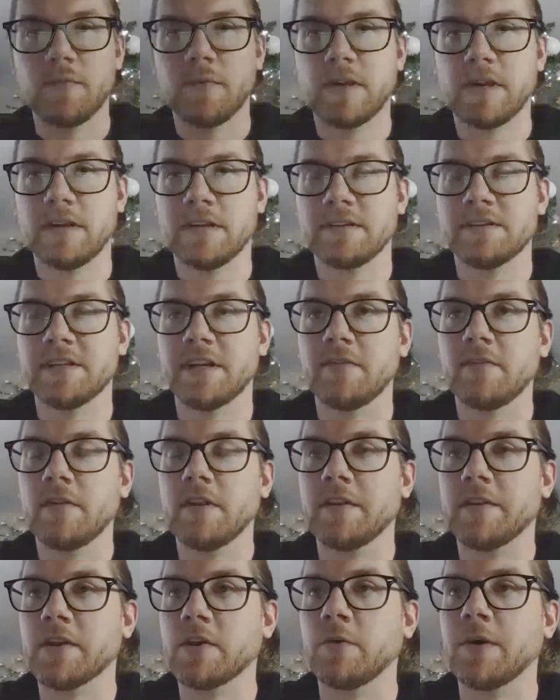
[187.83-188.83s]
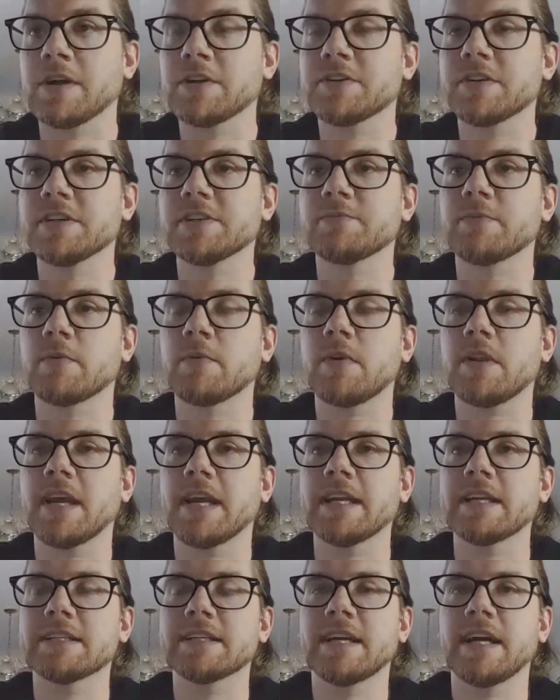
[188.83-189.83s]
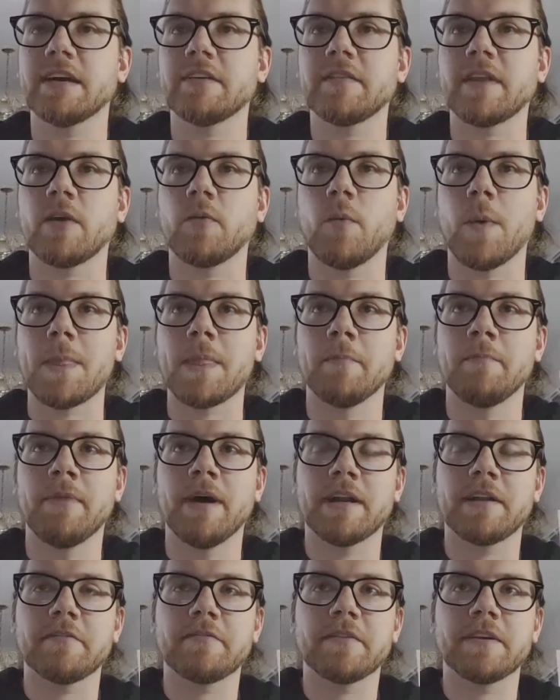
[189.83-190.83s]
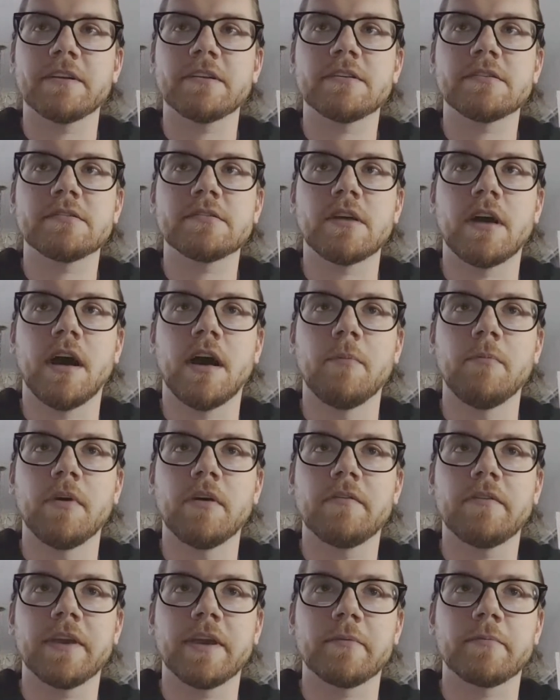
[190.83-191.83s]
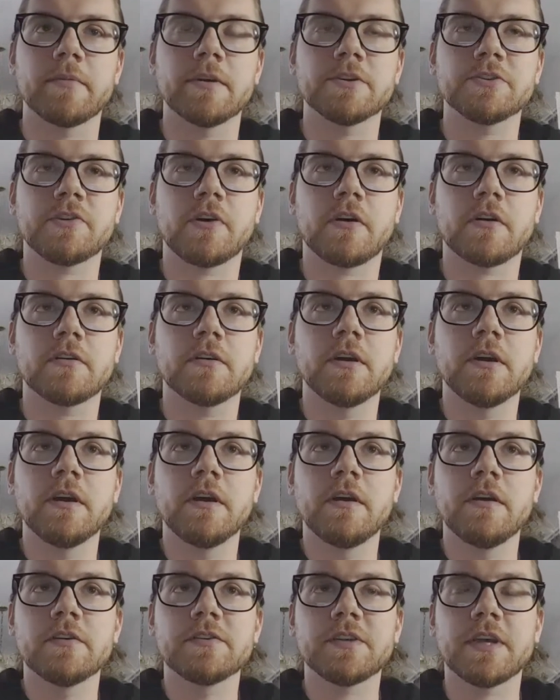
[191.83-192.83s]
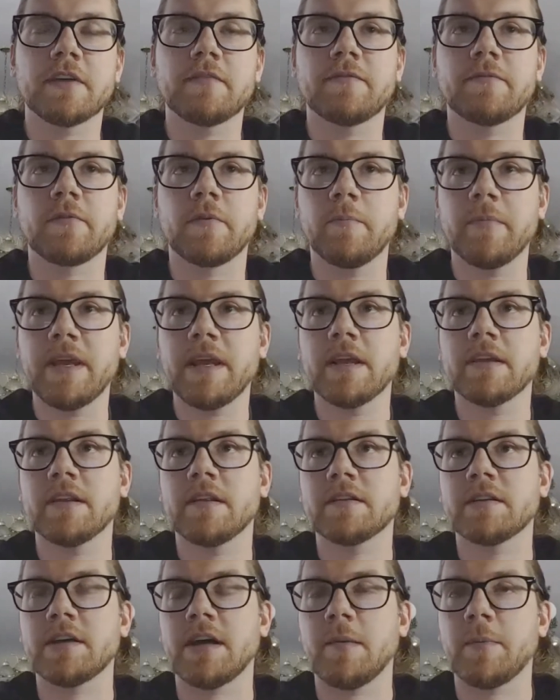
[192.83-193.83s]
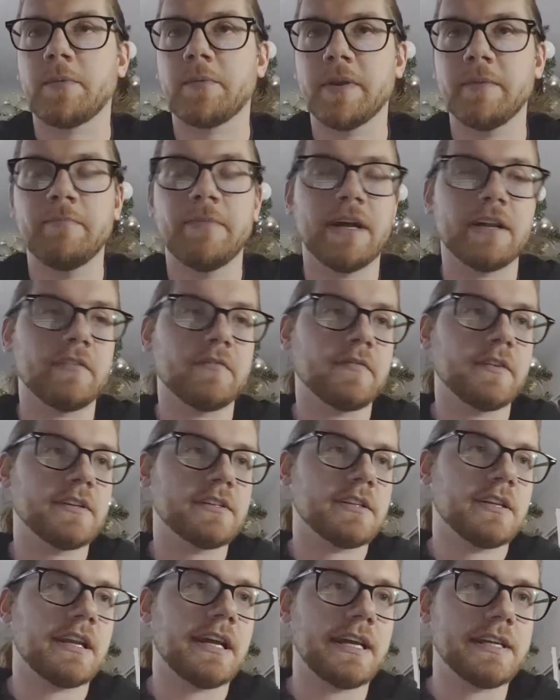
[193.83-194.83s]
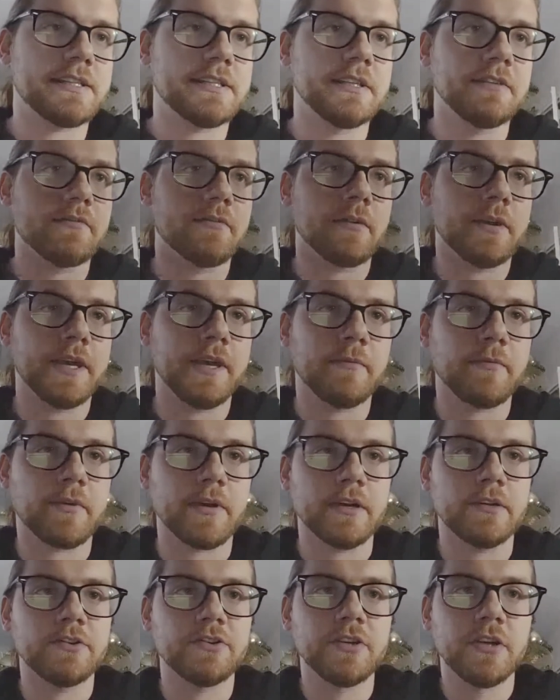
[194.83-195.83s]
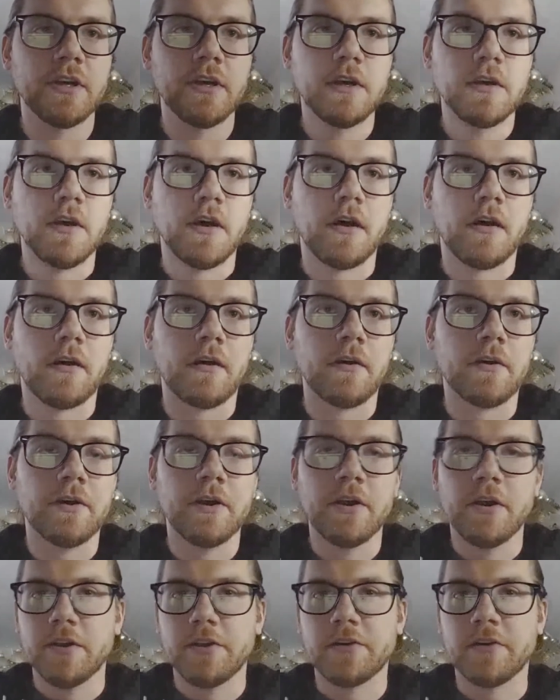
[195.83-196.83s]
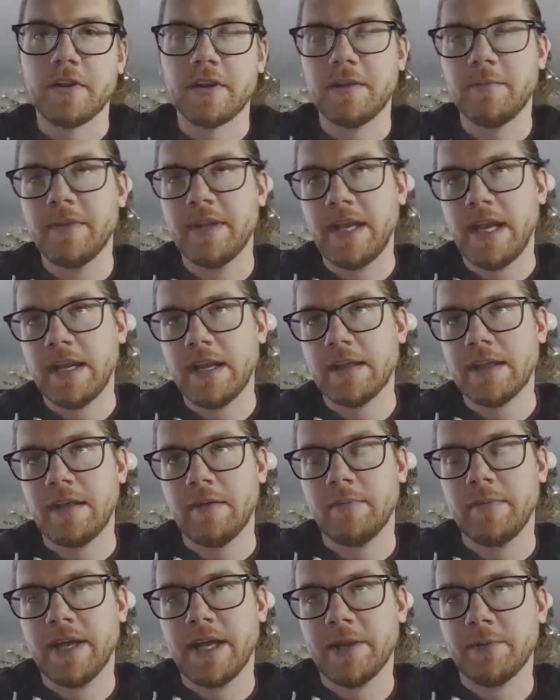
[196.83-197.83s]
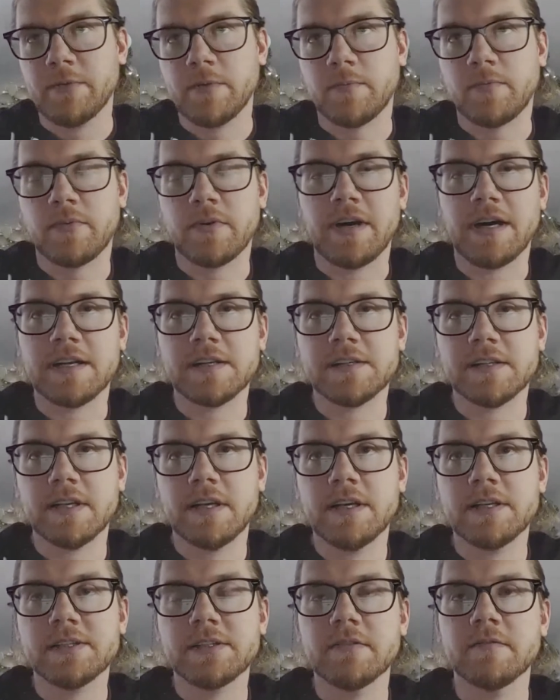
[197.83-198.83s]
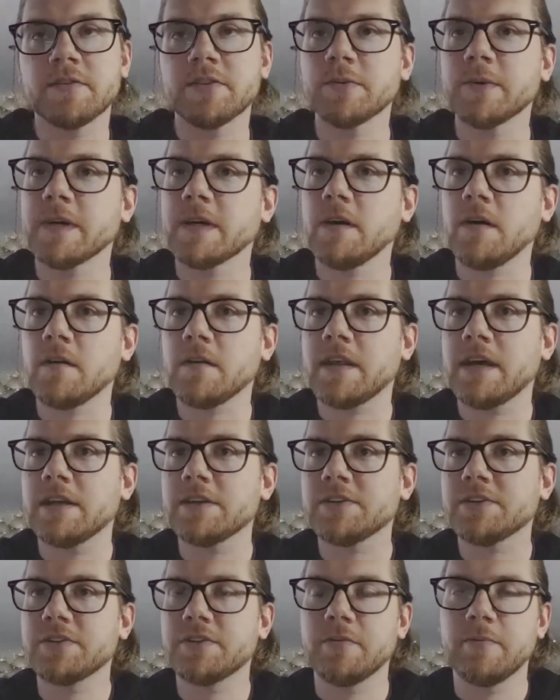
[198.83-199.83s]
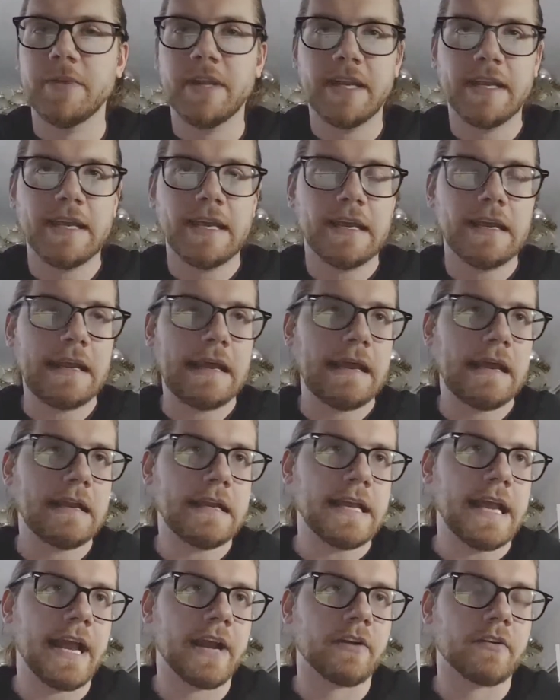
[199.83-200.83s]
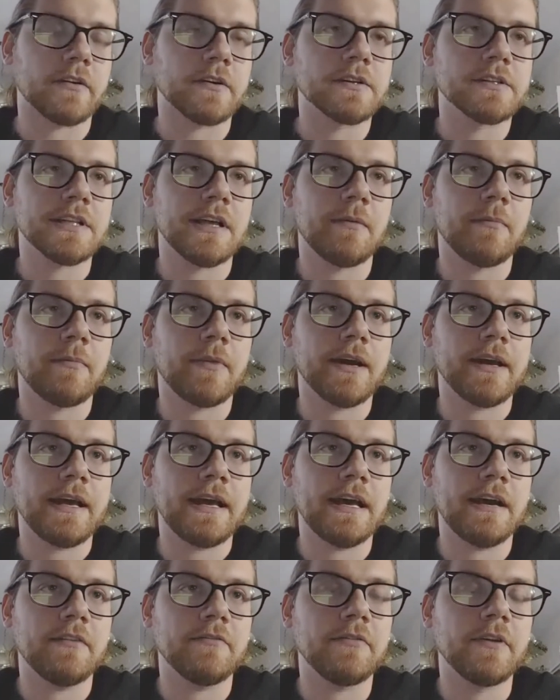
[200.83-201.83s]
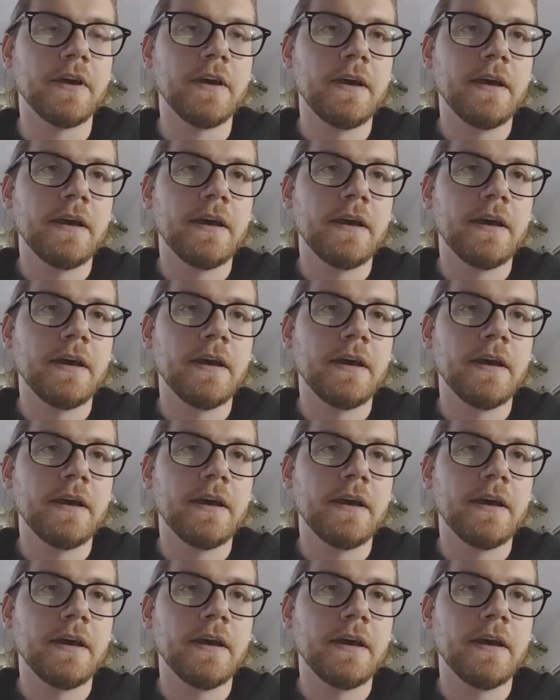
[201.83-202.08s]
and several other questions were relating to kind of like what the benefits of eBridge are. Like for me, the top three benefits that I see for eBridge are you're eliminating that manual process of doing all that, so you're mitigating any errors that might have.